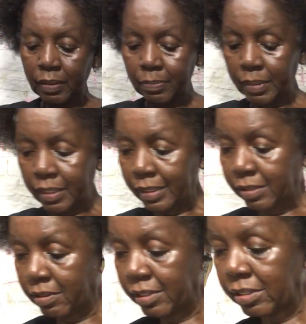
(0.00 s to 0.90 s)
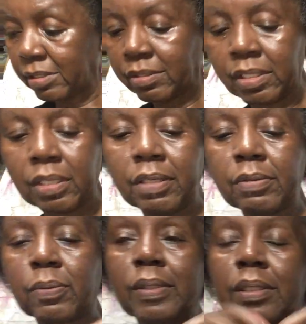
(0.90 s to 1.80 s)
Because this is the
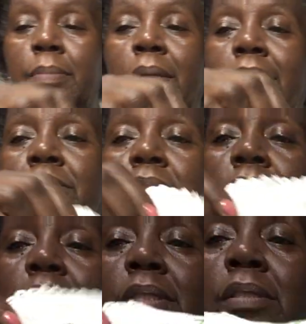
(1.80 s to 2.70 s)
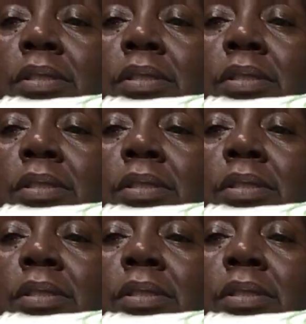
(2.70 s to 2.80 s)
other one that match it, and look at the